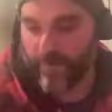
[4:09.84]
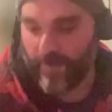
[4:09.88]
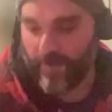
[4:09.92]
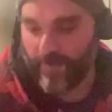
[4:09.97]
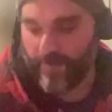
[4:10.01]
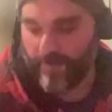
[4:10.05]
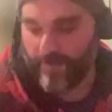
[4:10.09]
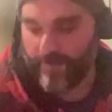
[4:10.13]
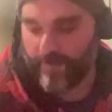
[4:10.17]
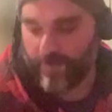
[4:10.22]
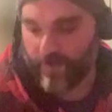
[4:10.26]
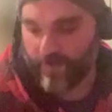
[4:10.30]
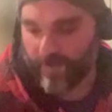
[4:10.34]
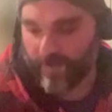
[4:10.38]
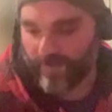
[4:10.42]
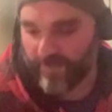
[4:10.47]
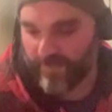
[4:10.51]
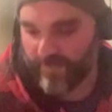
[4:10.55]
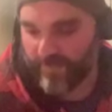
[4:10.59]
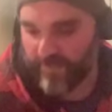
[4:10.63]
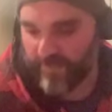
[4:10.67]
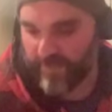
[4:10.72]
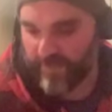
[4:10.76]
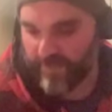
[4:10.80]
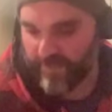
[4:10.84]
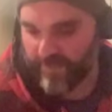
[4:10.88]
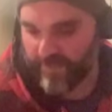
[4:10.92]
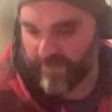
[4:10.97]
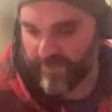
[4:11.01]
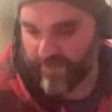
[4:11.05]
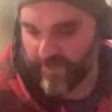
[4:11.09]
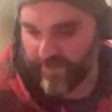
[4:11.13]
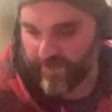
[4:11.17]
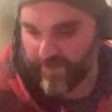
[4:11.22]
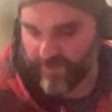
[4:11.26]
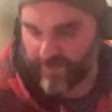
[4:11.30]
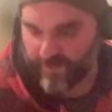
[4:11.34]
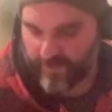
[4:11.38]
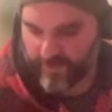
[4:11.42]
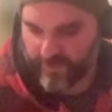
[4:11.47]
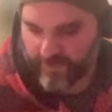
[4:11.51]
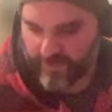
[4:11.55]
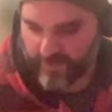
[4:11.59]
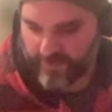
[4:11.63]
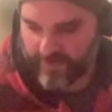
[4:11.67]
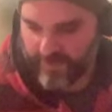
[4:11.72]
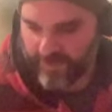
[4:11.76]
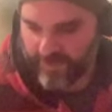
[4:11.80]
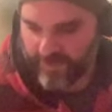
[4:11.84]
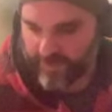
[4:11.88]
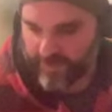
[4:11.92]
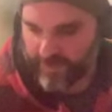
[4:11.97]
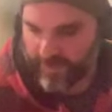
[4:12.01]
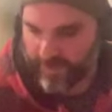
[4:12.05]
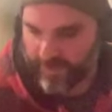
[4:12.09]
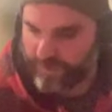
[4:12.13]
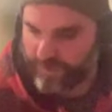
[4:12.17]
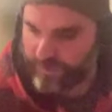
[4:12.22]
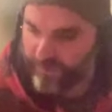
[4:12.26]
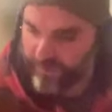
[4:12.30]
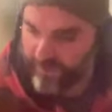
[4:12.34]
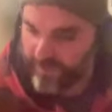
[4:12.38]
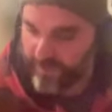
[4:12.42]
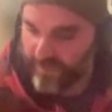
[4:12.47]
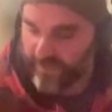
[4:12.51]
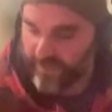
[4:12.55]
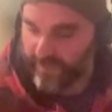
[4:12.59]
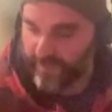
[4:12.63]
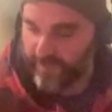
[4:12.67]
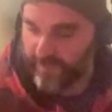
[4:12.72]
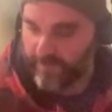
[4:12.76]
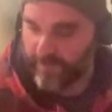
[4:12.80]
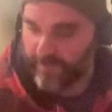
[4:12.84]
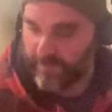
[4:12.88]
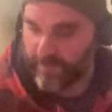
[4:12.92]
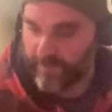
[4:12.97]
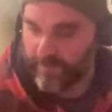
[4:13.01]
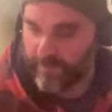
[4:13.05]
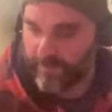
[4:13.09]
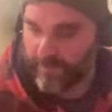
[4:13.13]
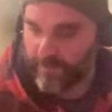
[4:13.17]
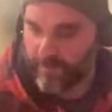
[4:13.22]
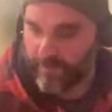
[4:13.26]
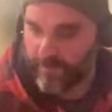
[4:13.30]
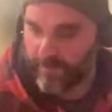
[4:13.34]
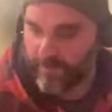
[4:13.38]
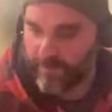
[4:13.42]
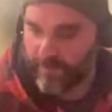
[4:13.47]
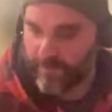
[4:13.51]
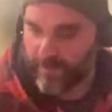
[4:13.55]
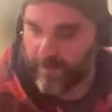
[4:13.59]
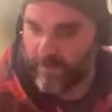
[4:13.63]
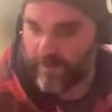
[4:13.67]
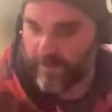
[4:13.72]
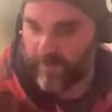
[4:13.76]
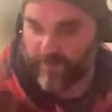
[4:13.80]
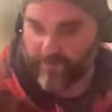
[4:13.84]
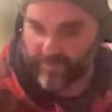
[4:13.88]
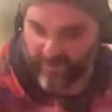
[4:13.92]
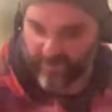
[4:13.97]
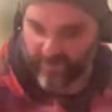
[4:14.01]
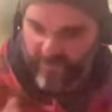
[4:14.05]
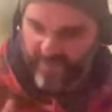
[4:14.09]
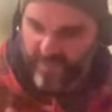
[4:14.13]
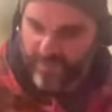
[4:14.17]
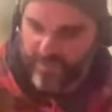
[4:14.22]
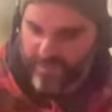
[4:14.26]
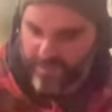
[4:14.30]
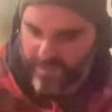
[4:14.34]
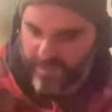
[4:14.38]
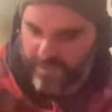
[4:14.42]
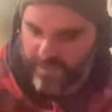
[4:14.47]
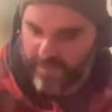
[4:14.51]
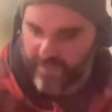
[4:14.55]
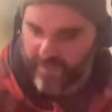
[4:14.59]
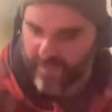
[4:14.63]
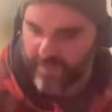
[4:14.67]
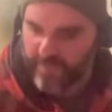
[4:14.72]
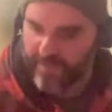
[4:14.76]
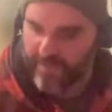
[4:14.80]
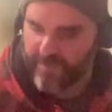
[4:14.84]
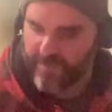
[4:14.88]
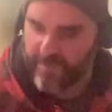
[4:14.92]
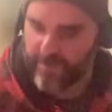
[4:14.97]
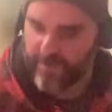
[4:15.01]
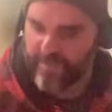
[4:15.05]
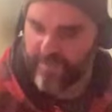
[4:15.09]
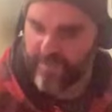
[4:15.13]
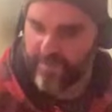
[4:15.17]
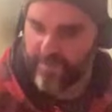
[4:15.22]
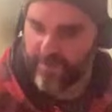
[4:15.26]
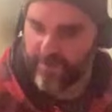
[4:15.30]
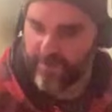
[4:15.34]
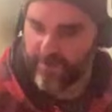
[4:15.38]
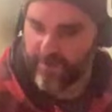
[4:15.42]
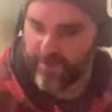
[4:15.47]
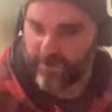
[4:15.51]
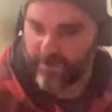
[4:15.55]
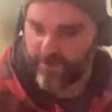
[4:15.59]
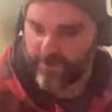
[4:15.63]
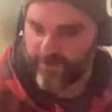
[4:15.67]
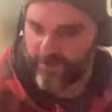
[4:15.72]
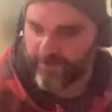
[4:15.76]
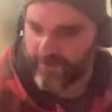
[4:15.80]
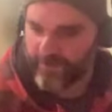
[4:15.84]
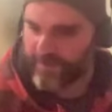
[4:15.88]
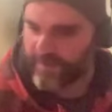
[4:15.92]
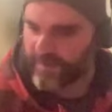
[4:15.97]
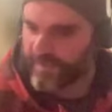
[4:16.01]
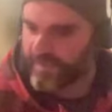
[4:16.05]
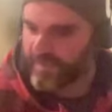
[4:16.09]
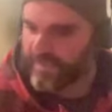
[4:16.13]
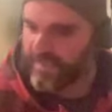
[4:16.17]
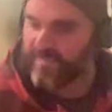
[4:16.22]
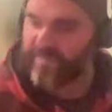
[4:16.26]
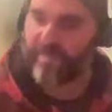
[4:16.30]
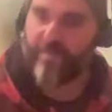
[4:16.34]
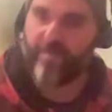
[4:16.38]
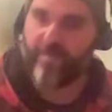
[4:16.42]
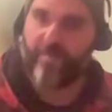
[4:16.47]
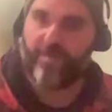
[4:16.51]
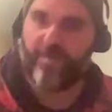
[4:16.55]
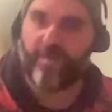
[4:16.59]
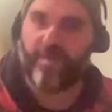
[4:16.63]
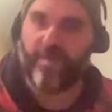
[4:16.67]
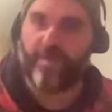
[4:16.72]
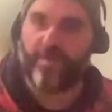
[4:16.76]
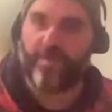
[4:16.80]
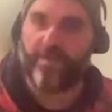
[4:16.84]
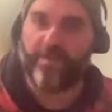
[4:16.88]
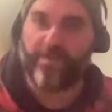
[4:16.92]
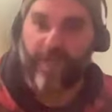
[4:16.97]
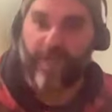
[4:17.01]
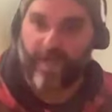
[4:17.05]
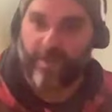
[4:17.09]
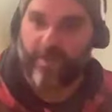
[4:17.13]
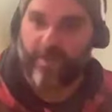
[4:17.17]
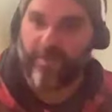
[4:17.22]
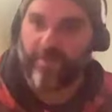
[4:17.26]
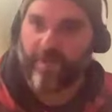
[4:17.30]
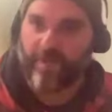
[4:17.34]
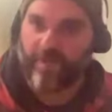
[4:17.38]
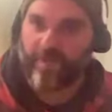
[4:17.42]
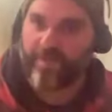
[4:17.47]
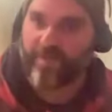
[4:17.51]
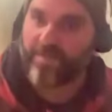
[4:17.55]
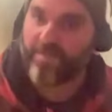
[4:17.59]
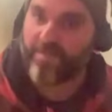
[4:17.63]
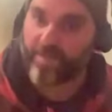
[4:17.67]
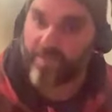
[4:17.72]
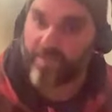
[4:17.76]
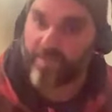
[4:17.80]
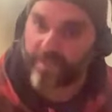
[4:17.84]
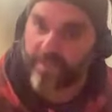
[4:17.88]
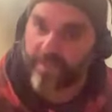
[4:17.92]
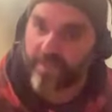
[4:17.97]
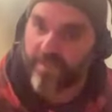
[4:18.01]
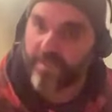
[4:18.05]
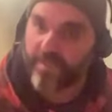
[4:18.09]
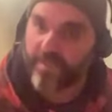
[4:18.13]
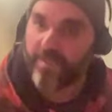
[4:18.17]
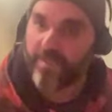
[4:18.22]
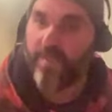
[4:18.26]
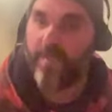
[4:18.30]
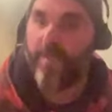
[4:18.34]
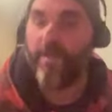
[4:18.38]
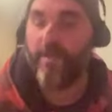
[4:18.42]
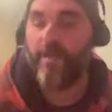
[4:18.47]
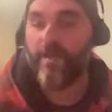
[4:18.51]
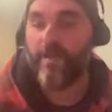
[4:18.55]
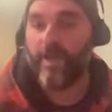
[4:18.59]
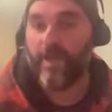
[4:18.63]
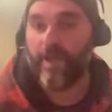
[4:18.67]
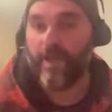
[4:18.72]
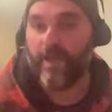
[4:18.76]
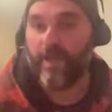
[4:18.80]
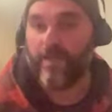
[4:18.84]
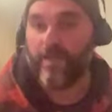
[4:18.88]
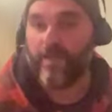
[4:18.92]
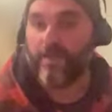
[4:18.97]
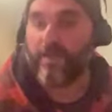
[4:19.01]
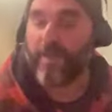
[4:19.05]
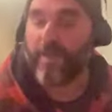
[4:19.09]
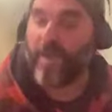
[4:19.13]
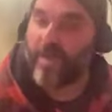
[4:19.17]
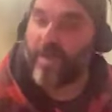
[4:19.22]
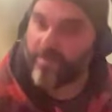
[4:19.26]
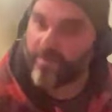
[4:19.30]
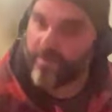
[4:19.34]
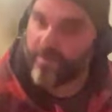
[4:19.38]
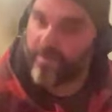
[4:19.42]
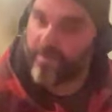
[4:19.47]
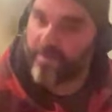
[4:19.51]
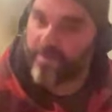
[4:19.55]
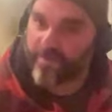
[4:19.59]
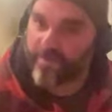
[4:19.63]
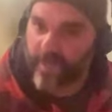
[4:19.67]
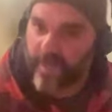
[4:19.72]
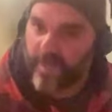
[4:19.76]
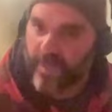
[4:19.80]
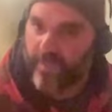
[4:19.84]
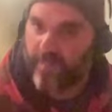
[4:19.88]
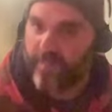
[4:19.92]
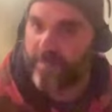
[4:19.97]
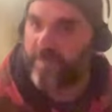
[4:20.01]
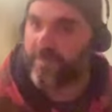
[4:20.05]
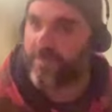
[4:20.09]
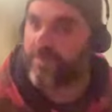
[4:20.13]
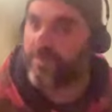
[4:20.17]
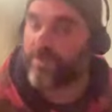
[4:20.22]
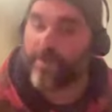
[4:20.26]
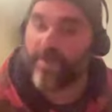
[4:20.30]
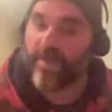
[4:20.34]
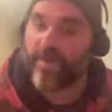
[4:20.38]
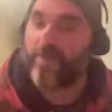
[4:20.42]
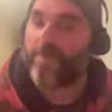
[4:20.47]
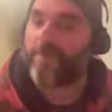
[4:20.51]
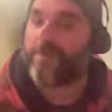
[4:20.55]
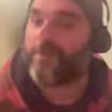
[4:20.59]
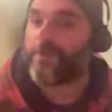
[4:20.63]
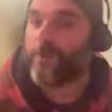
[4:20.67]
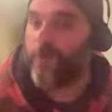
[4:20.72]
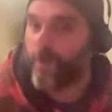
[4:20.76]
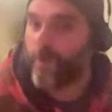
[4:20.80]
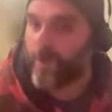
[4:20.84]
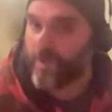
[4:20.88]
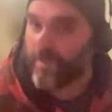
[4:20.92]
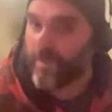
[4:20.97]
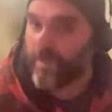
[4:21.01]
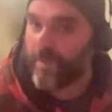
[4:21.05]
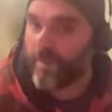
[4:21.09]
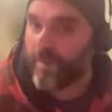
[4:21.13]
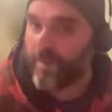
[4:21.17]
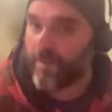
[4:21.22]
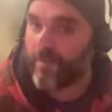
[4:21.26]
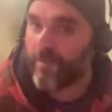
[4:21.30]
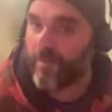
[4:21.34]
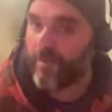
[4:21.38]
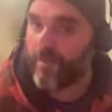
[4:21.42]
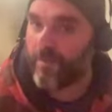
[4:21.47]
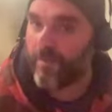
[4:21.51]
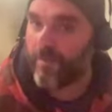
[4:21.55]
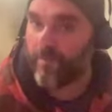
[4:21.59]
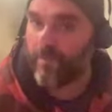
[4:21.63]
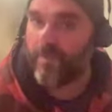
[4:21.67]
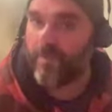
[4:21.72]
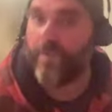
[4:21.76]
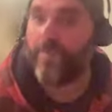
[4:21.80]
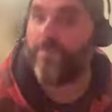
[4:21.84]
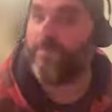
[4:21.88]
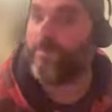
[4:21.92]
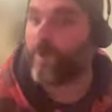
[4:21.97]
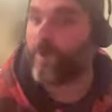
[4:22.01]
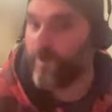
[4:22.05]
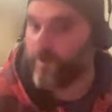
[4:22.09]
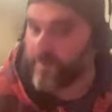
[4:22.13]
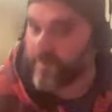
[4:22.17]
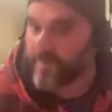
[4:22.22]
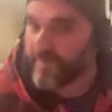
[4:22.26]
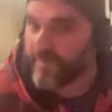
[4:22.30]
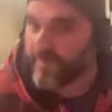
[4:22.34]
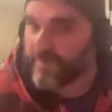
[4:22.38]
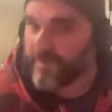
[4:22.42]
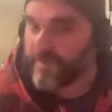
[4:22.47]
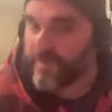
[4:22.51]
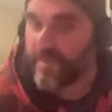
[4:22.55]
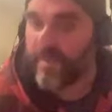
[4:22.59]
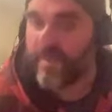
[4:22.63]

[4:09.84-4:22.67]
one of the biggest things I think that doesn't get like addressed in just in the disability space, especially with the multicultural communities, is the shame around disabilities. And so part of the shame is you don't actually talk about your problems.